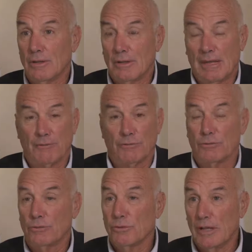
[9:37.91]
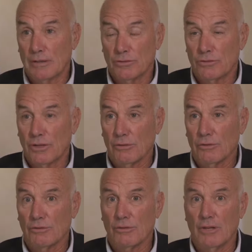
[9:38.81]
they have English
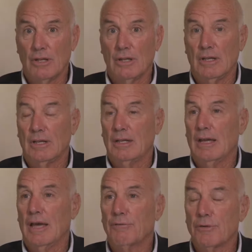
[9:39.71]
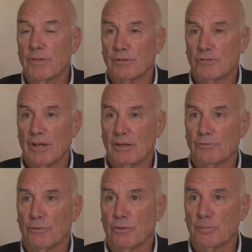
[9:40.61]
skills, everything's
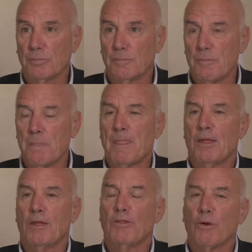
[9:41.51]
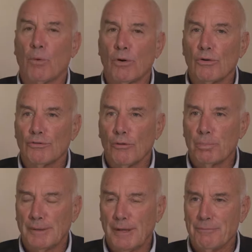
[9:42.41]
changed for them. Their world's
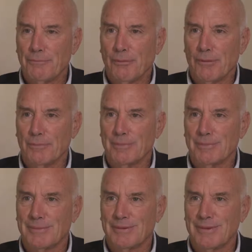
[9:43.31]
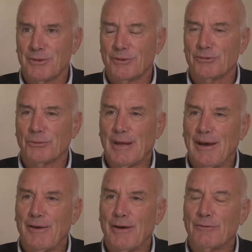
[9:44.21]
opened up for them. So
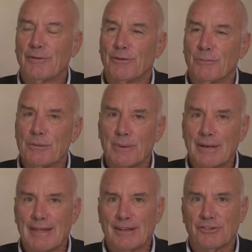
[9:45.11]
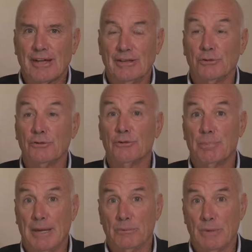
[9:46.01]
now, can we break that cycle? You
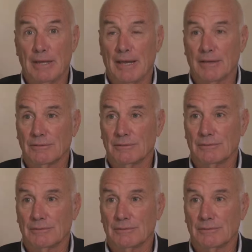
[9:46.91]
bet we can.